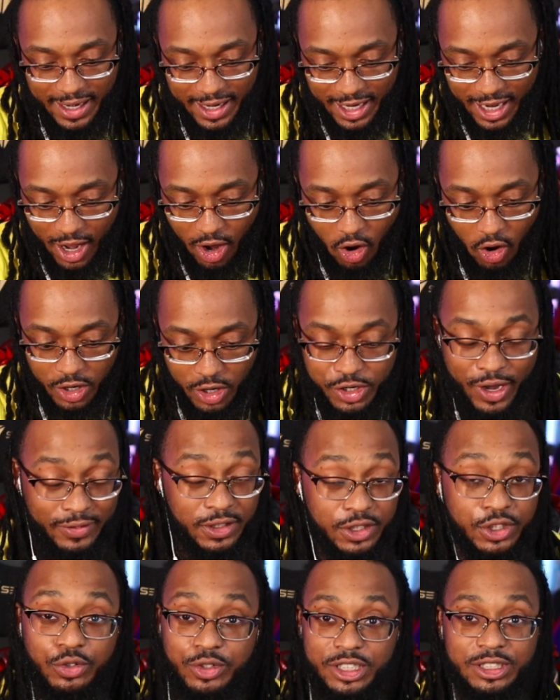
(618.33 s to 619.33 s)
all you have to
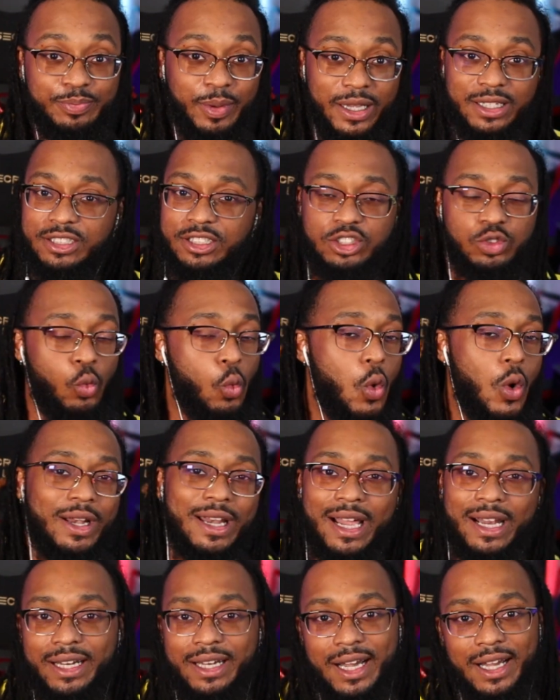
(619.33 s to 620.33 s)
do is just
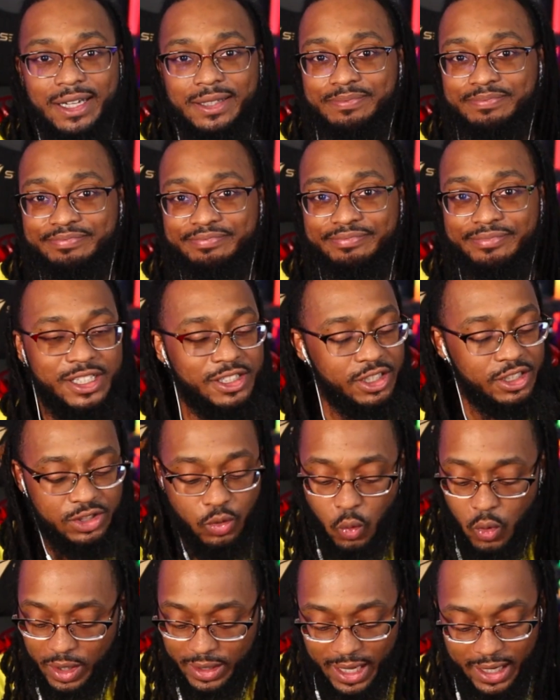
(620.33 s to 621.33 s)
$1.99. It's just a
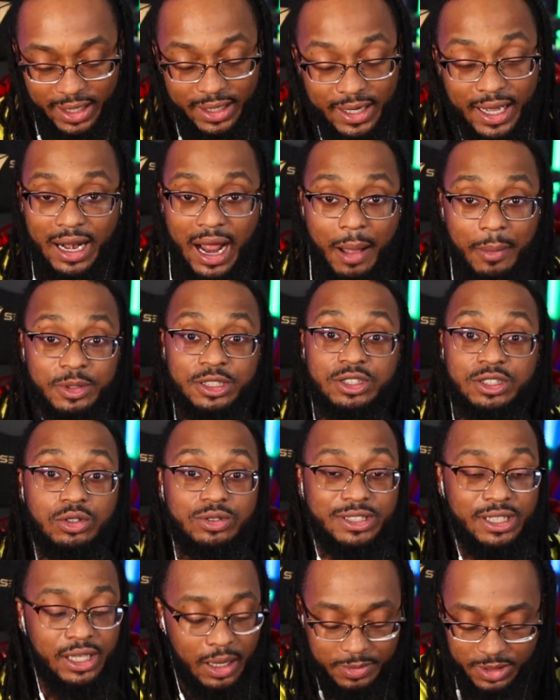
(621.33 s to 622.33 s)
$1.99. I'm
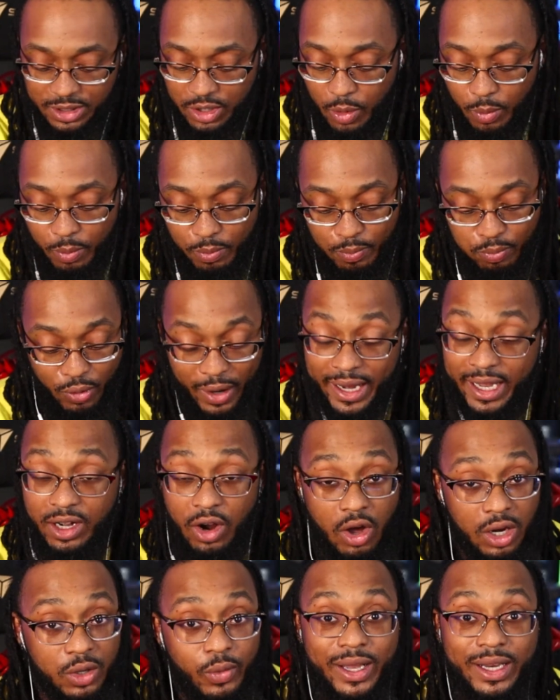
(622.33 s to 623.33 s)
just gonna break it
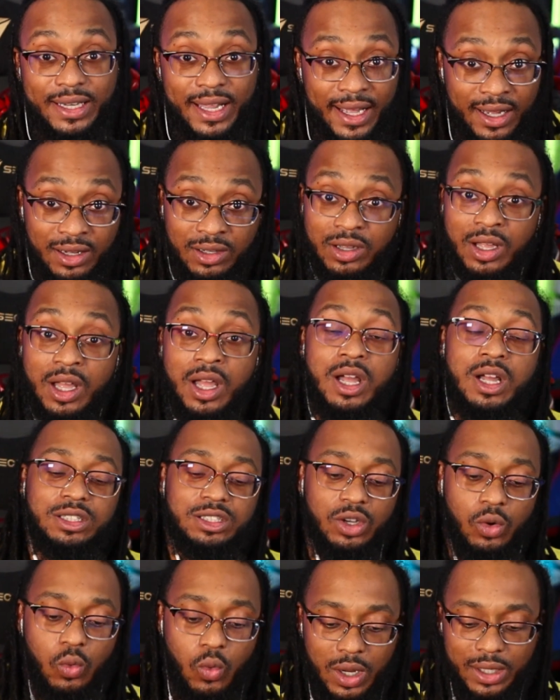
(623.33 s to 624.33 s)
all the way down
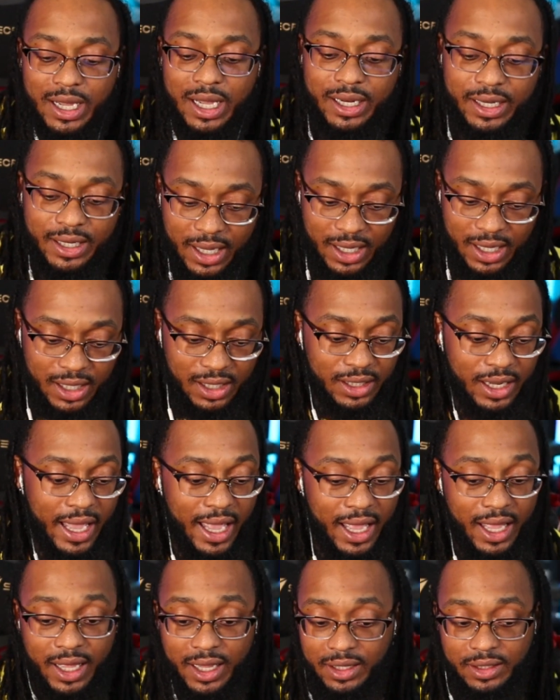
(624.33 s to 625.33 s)
to $1.99,
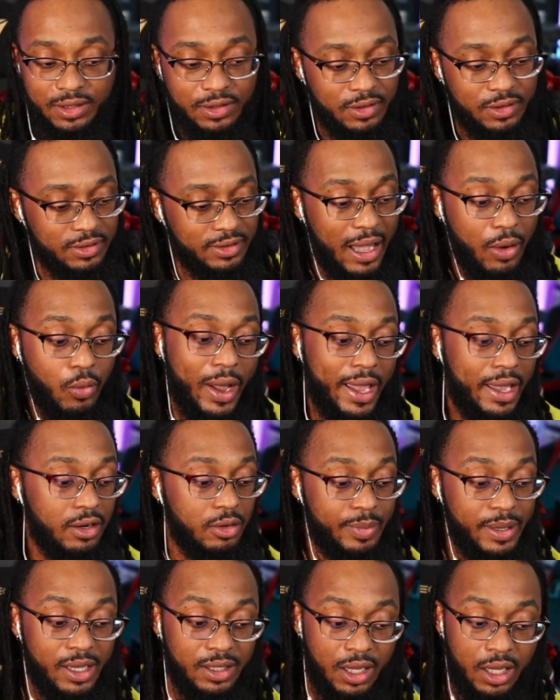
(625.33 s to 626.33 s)
and that way it'll
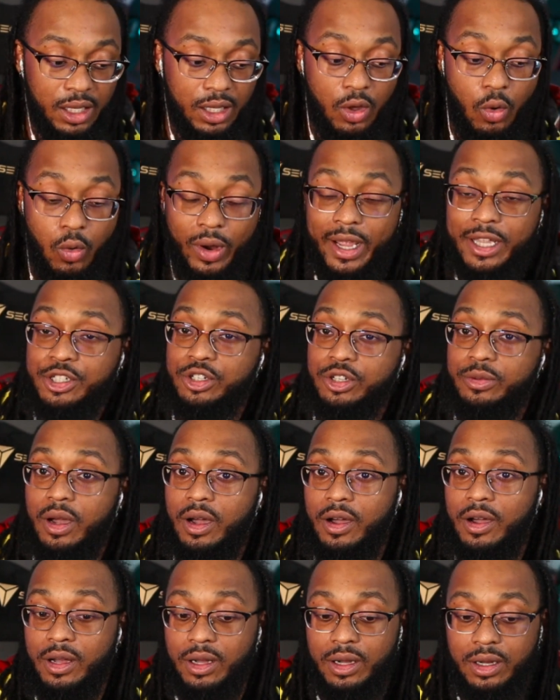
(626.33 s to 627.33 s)
be a
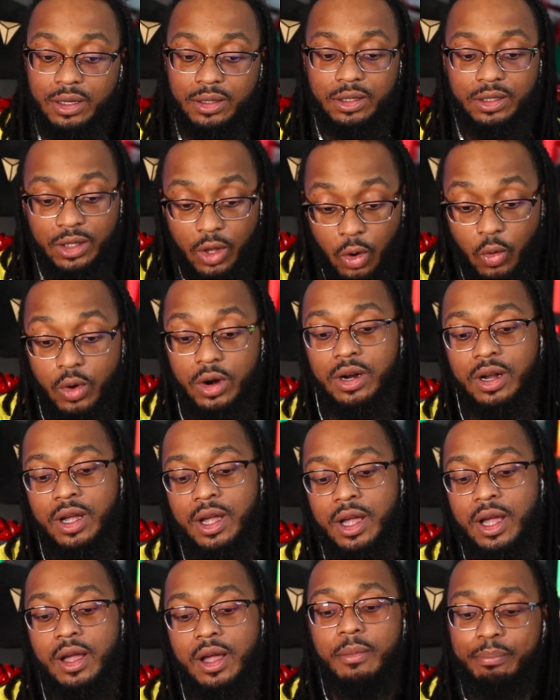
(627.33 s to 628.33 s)
lower
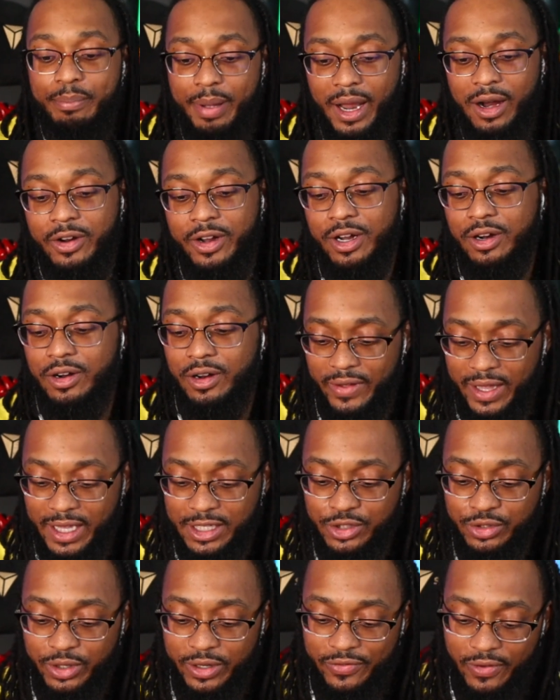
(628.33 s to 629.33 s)
barrier of
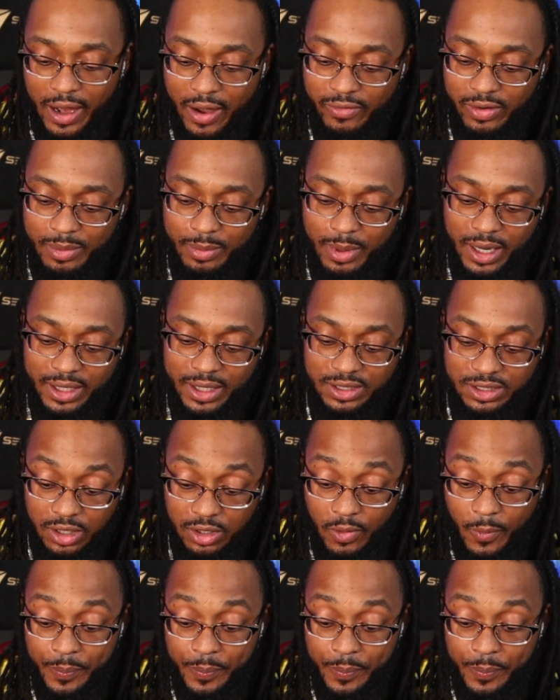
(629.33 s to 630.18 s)
entry for everybody. So